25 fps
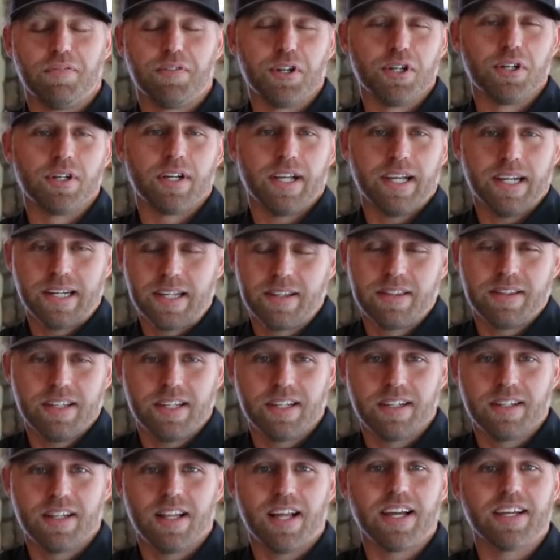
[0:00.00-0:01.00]
If you're
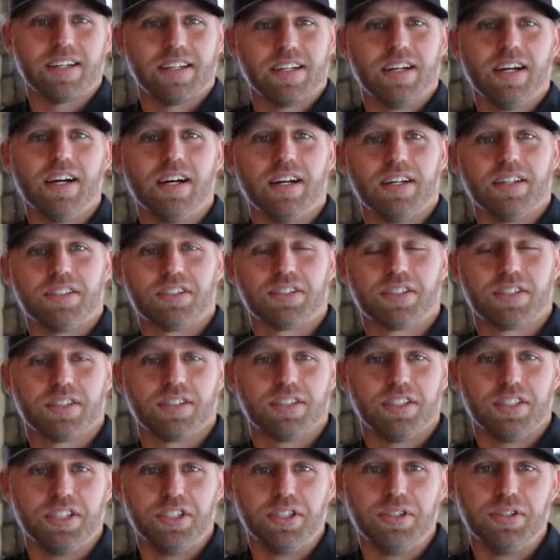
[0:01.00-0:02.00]
anything like
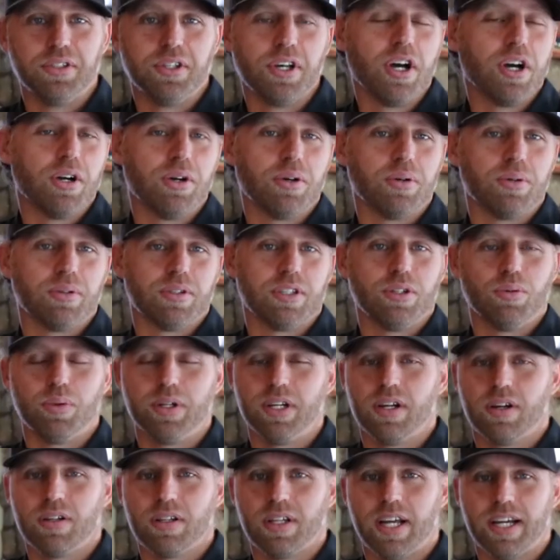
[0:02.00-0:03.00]
us, you know
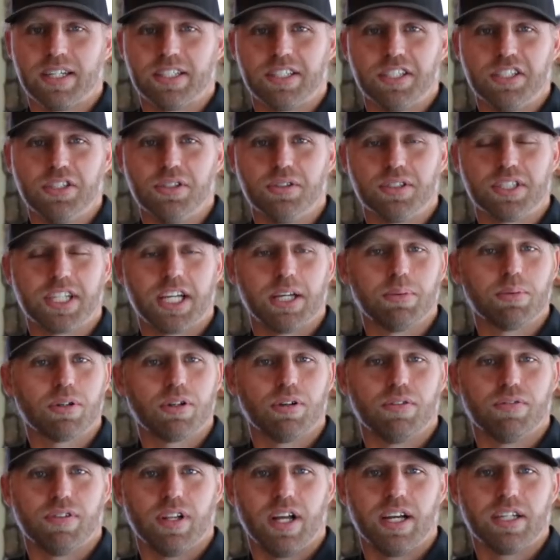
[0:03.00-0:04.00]
that we don't like to use
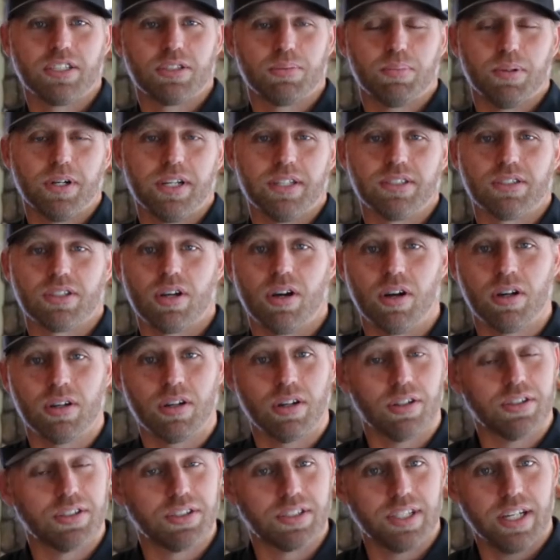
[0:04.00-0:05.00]
chemical fly sprays
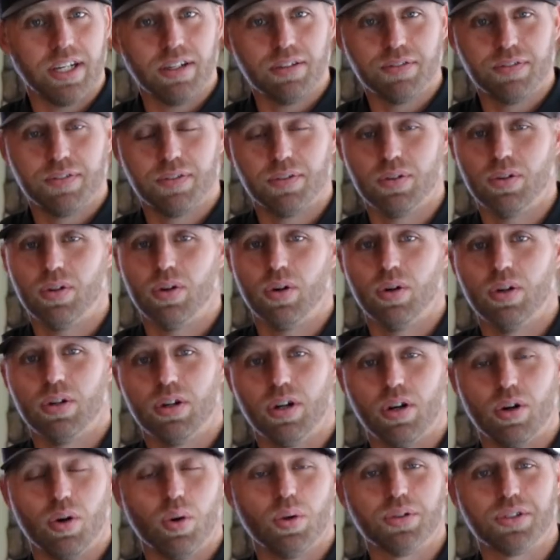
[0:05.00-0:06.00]
on ourselves
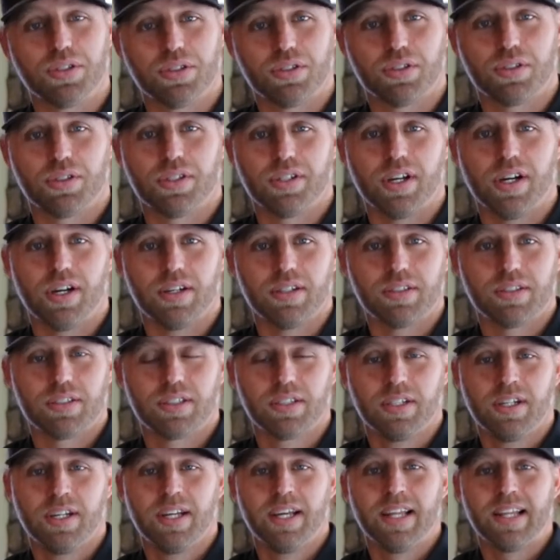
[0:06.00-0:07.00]
or our horses or
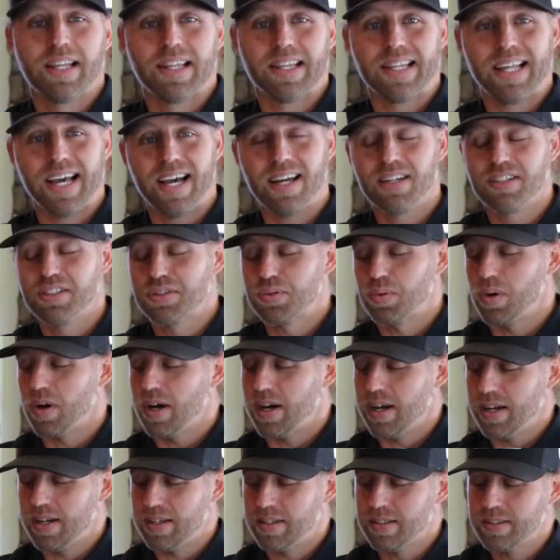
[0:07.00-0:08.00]
dogs. That is
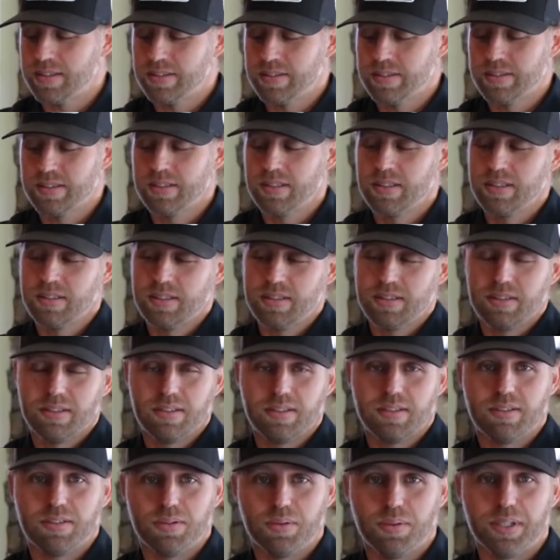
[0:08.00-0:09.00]
why
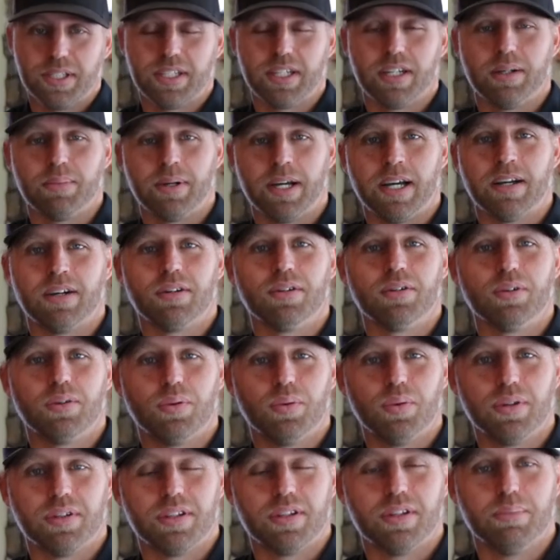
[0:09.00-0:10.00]
we come
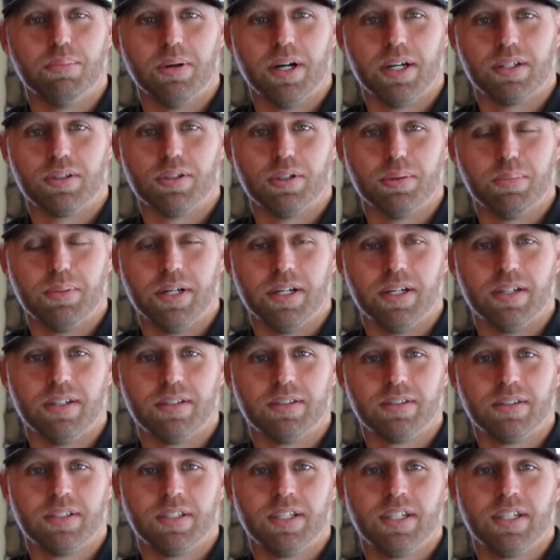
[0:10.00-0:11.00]
out with the Bug Repel.